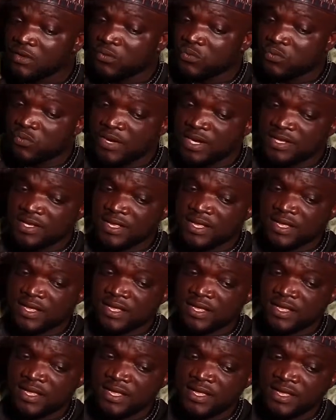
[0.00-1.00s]

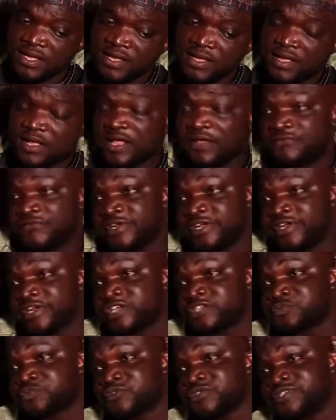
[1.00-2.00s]
Well, every
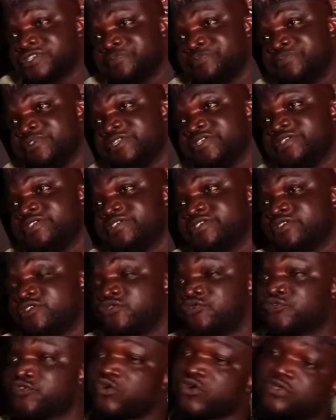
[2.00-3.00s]
responsibility,
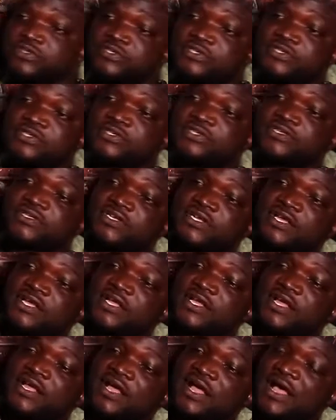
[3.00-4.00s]
of course,
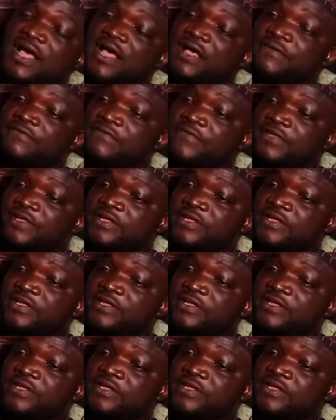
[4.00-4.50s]
have